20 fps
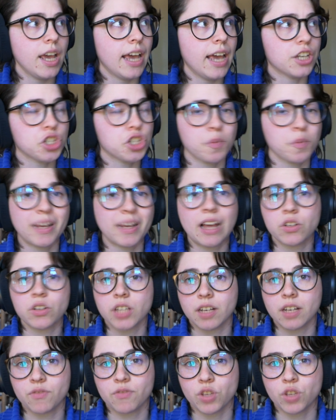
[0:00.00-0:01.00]
and shipping
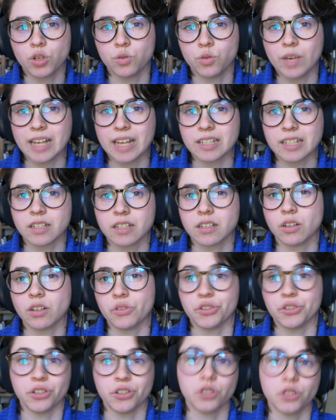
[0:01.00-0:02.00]
outside of the US is
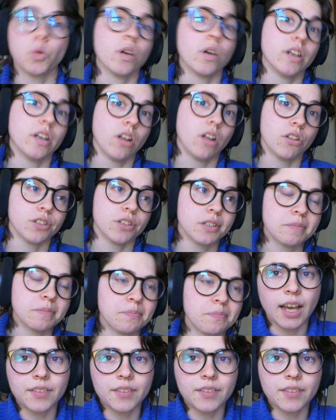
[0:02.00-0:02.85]
closer to $20.